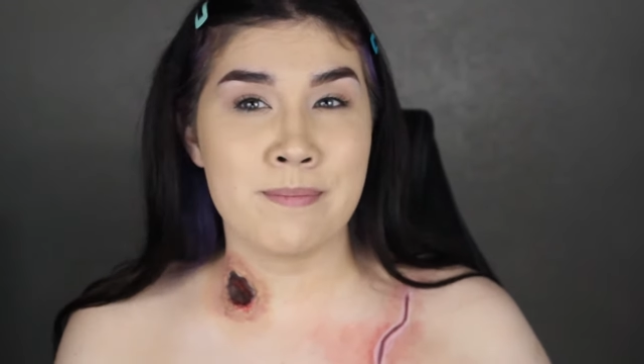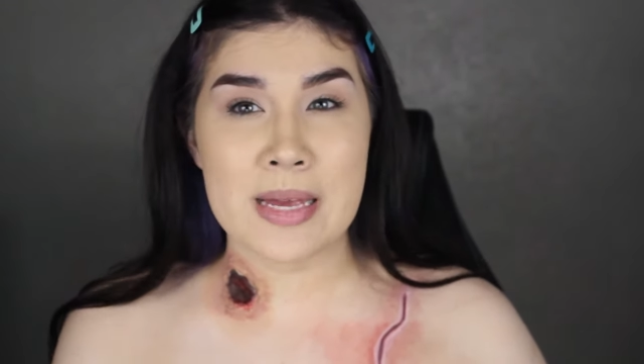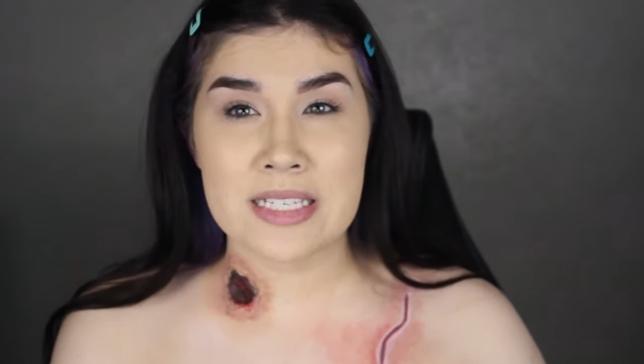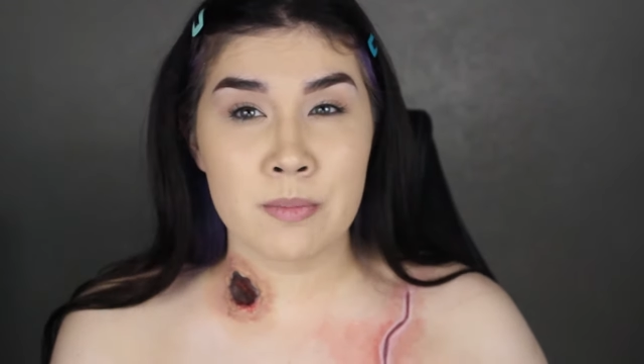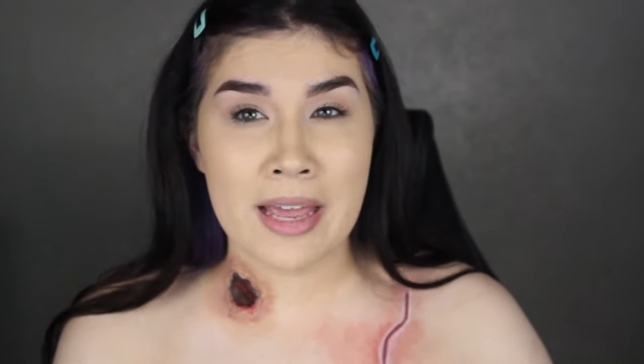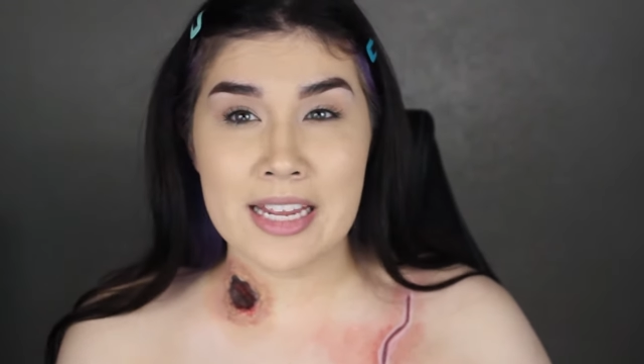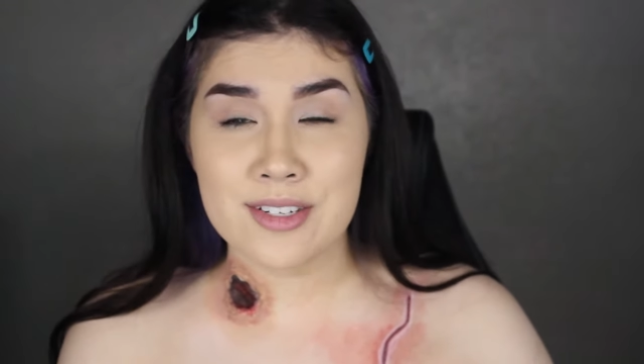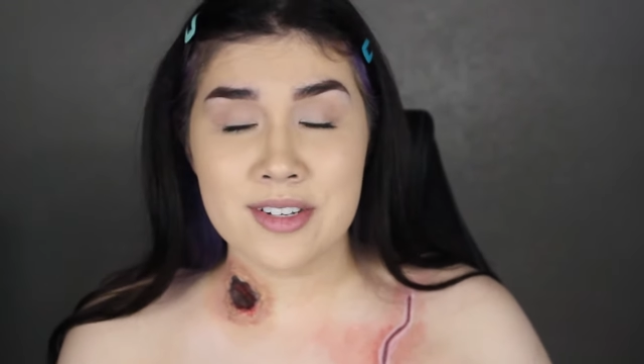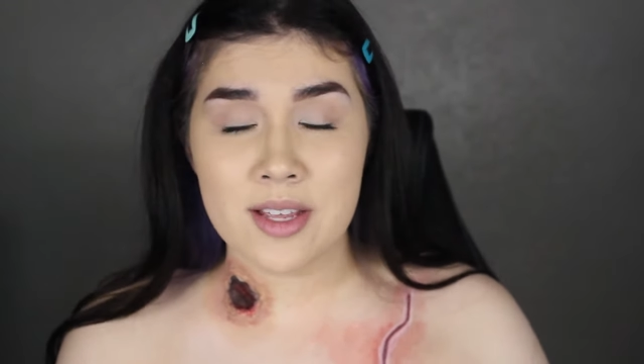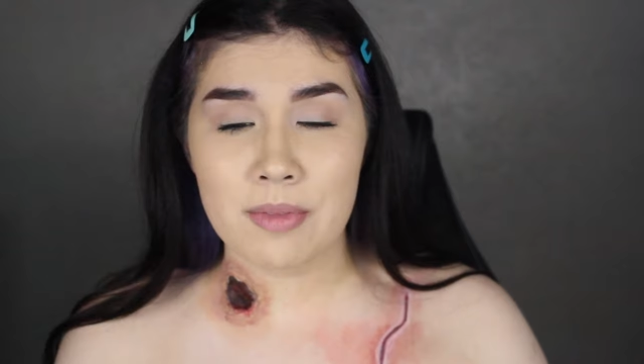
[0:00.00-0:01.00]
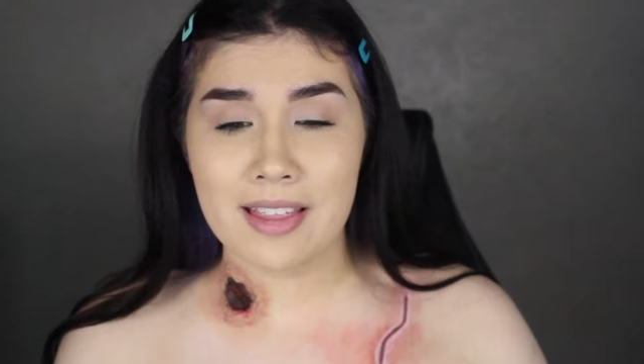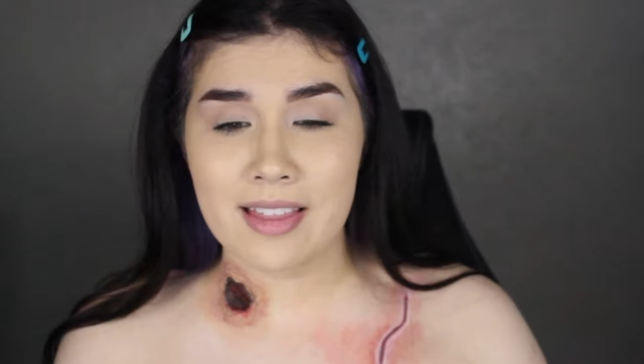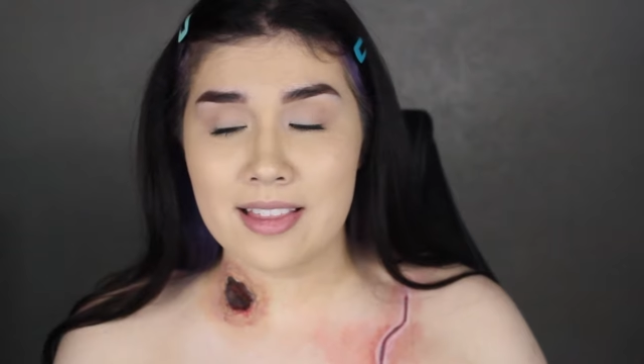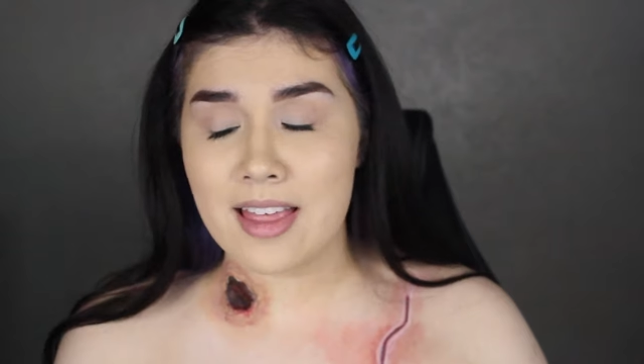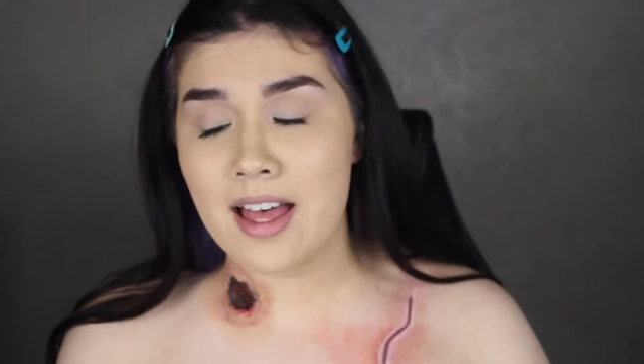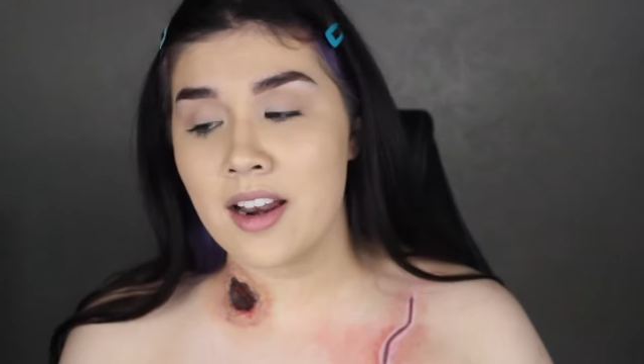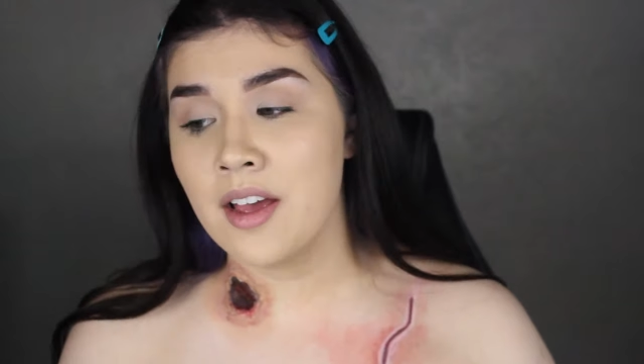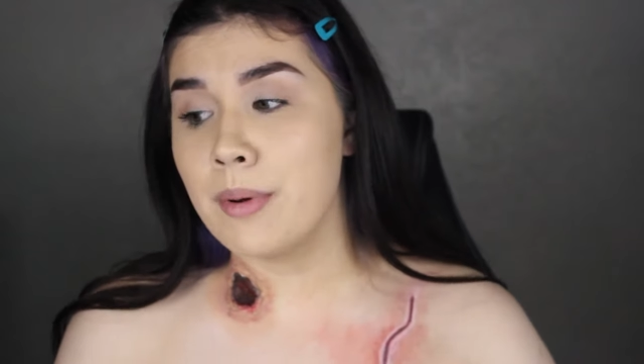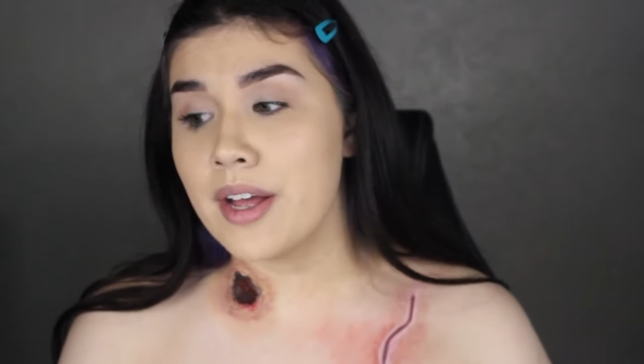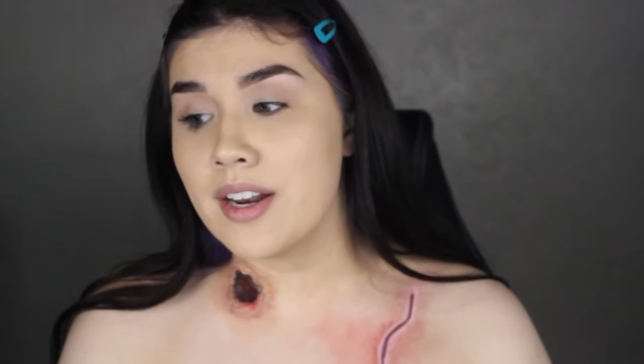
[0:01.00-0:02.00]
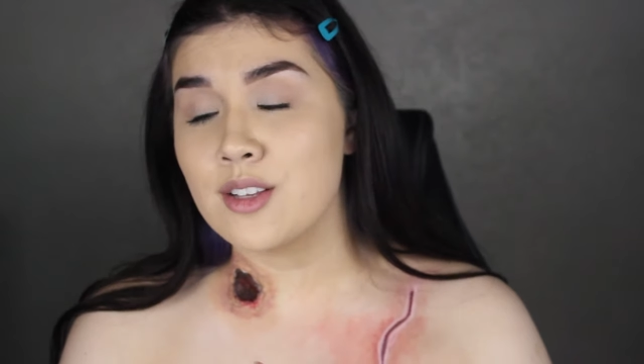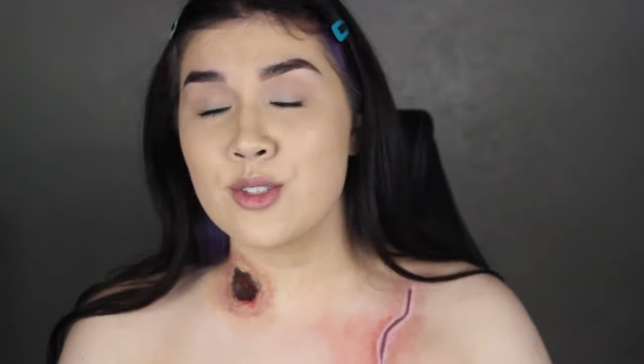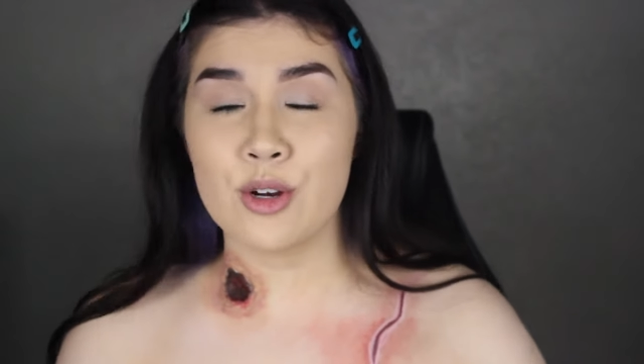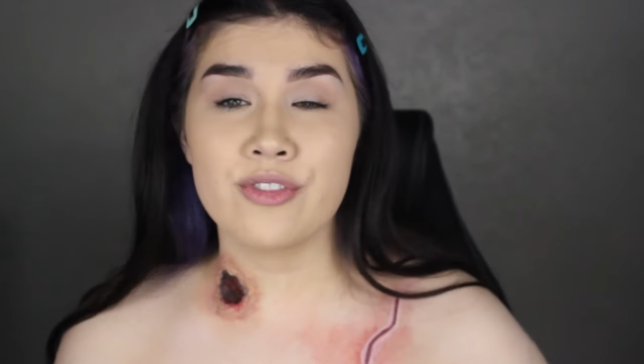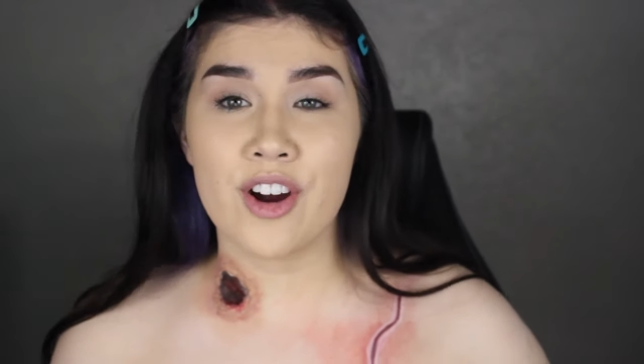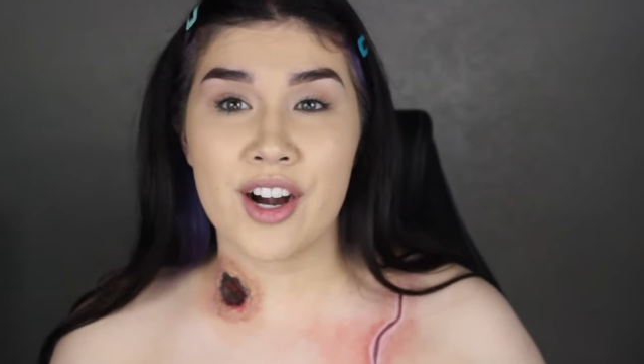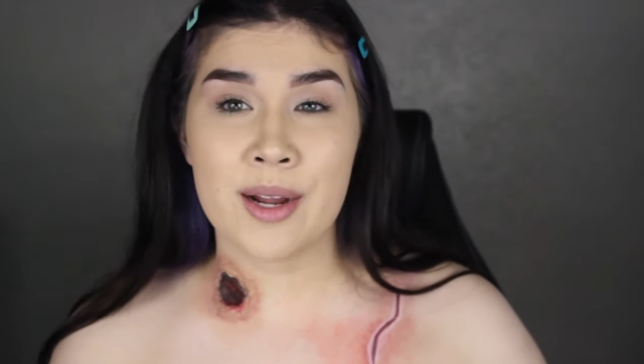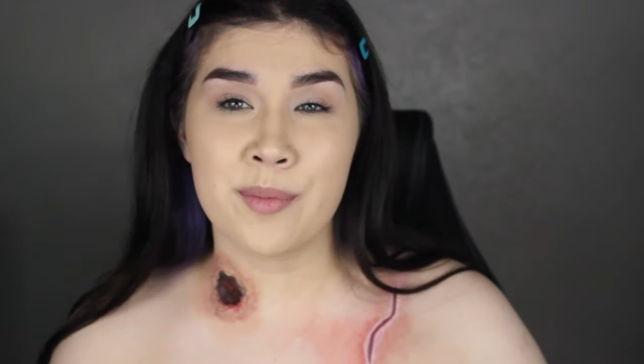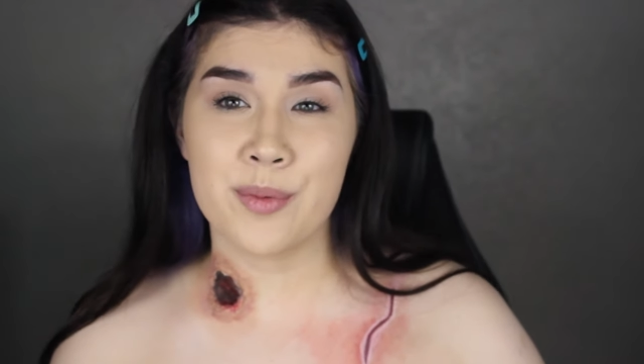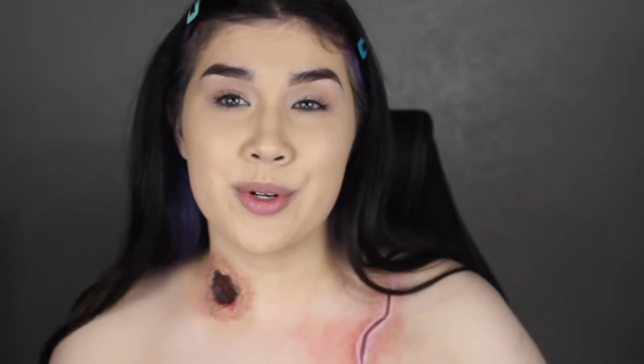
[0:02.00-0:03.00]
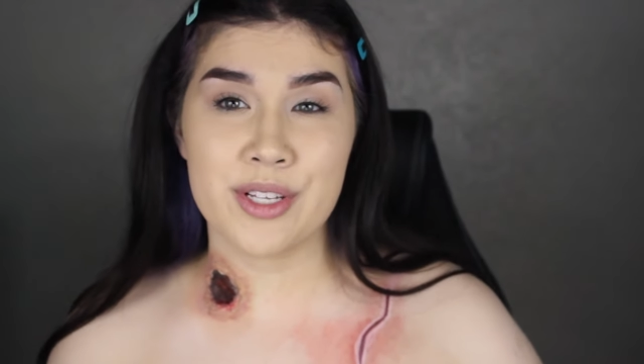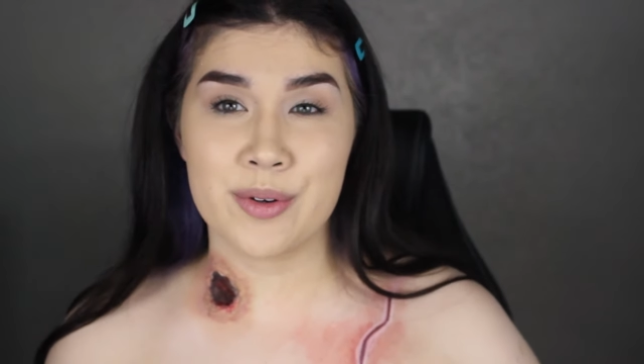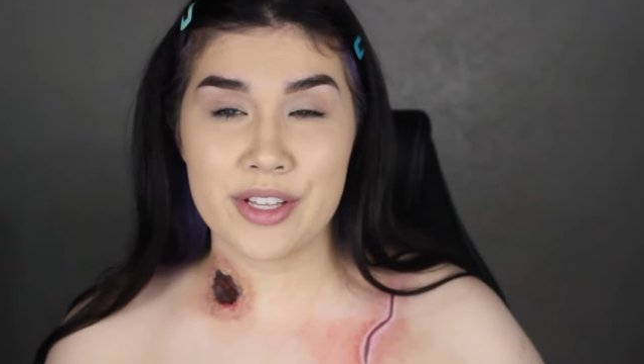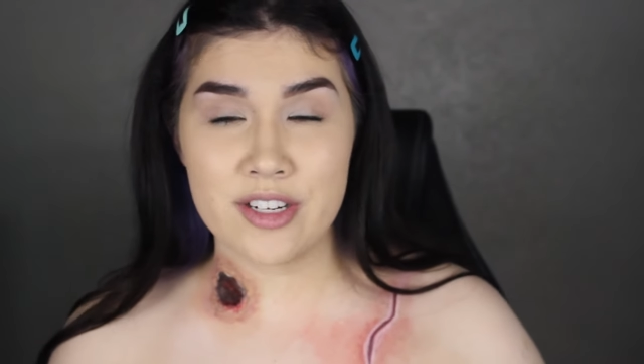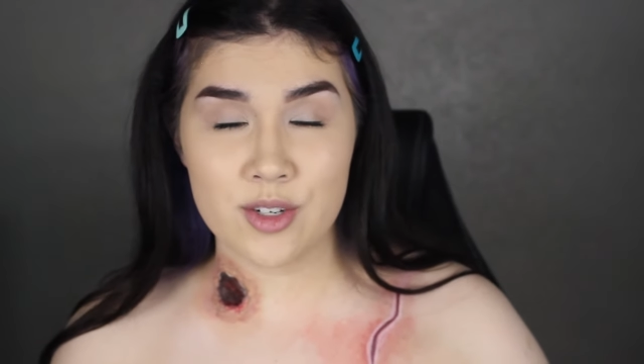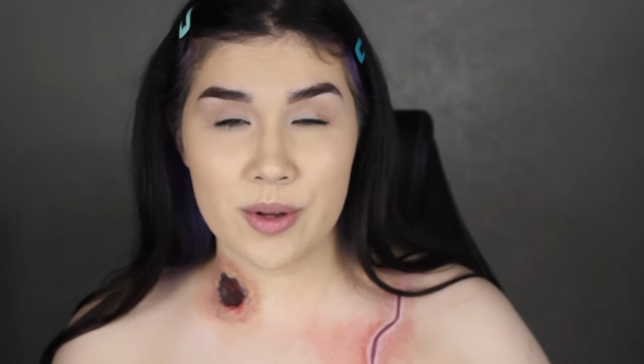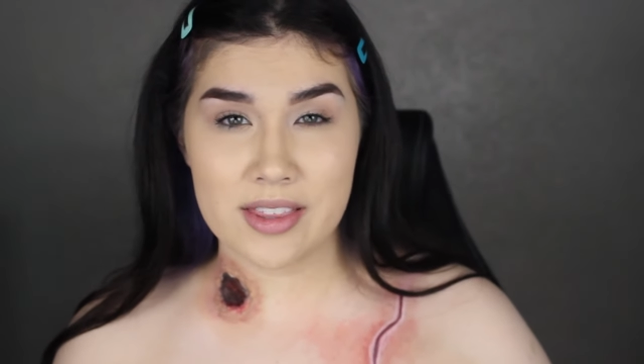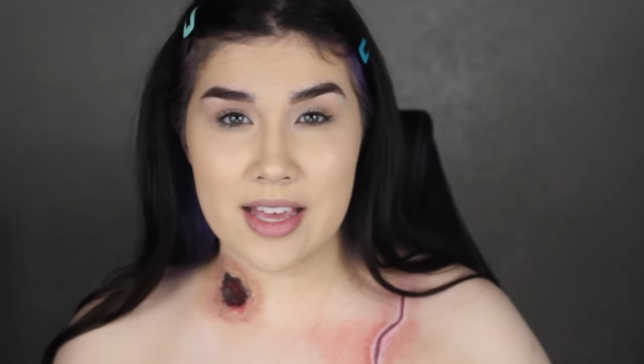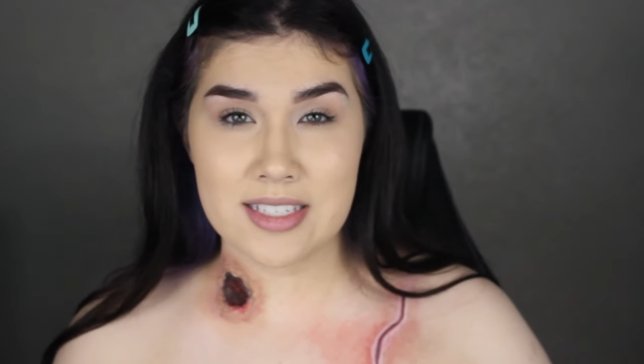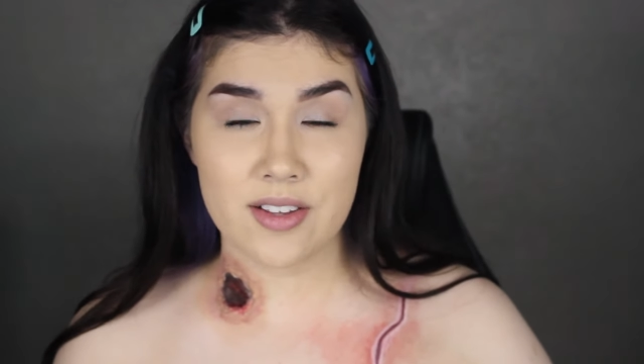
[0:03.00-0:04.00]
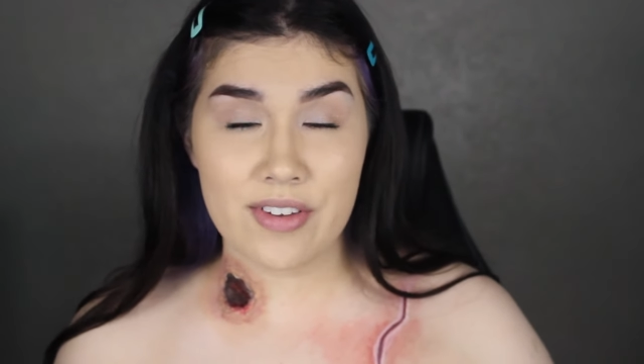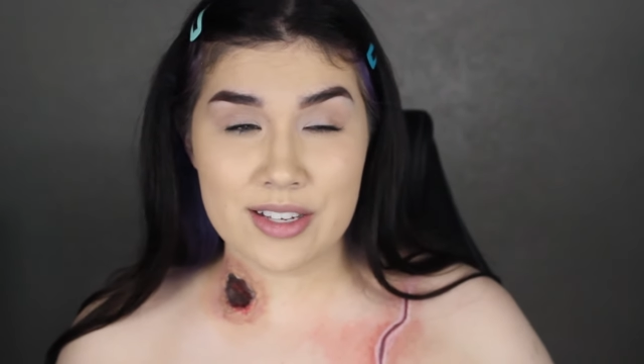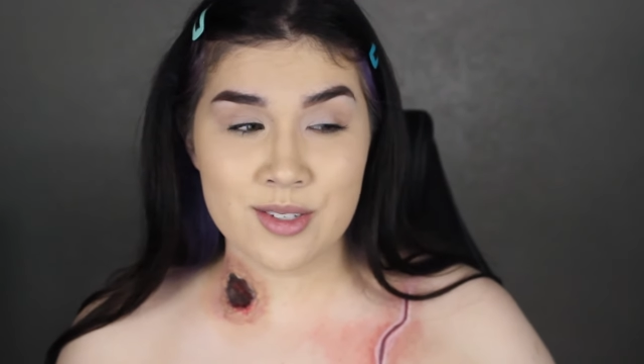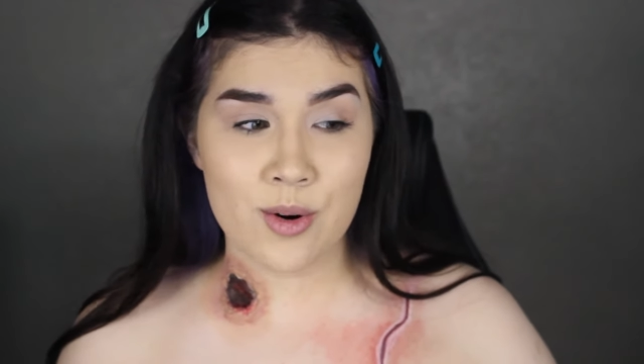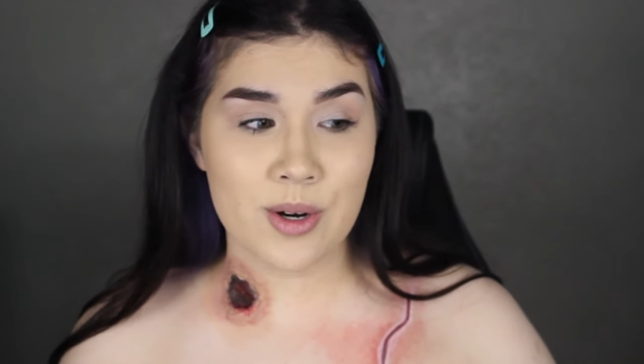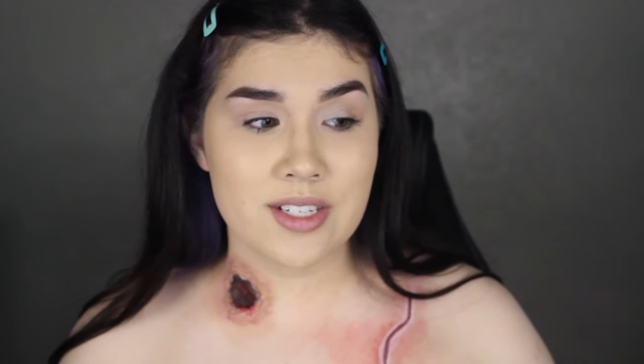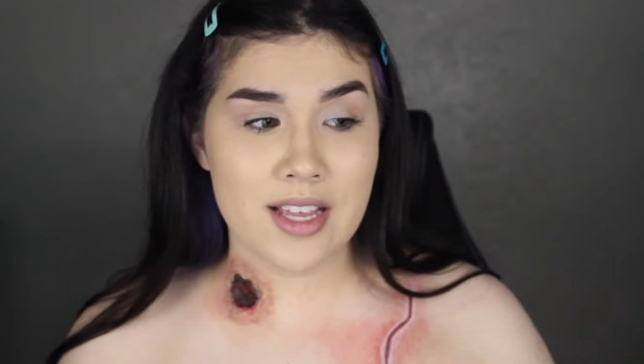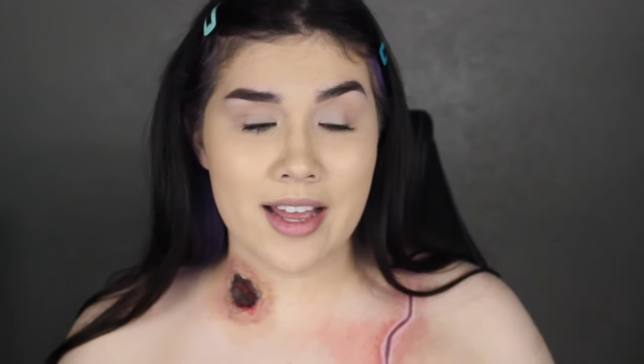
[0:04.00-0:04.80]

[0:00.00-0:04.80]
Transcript: mix paint or something like that. But so far I'm really really enjoying the S F X course,